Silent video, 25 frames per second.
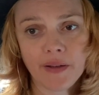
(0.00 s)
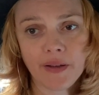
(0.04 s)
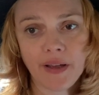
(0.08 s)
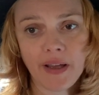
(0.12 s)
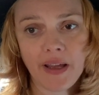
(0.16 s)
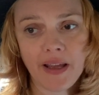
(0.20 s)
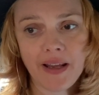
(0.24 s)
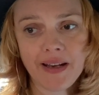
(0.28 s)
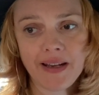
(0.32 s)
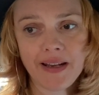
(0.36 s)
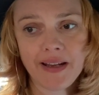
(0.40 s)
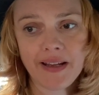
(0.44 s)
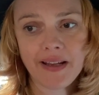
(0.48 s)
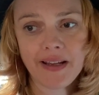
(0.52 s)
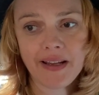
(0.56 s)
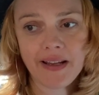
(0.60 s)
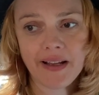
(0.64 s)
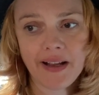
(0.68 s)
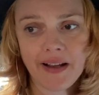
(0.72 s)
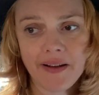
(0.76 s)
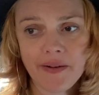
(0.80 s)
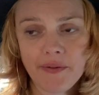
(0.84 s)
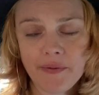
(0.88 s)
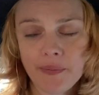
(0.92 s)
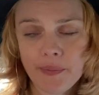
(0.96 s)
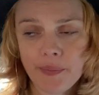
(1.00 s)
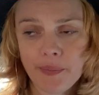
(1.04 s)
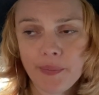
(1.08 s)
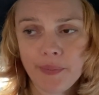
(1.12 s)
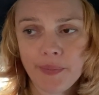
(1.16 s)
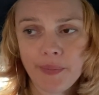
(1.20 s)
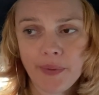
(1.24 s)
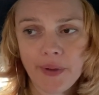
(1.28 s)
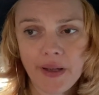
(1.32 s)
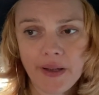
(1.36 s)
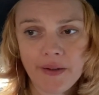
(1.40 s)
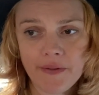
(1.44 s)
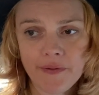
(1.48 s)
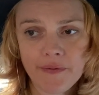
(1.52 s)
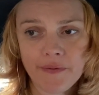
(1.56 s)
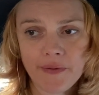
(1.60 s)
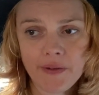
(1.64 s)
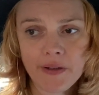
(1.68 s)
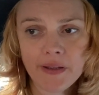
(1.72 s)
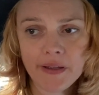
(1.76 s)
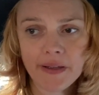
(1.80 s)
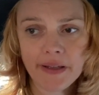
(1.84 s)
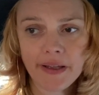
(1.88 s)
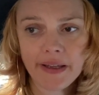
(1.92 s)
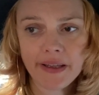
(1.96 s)
And it, I, I
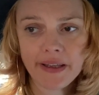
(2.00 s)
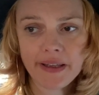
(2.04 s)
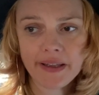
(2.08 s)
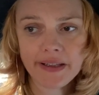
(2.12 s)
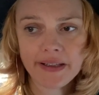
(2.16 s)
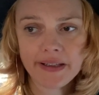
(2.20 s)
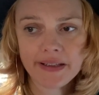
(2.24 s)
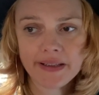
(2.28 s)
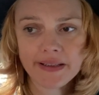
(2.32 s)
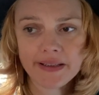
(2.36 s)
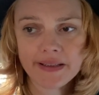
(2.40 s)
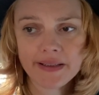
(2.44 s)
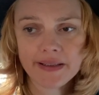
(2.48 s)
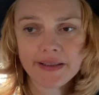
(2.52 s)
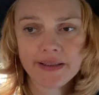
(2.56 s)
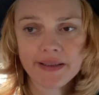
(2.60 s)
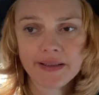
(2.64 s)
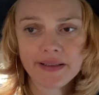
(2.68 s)
feel like it's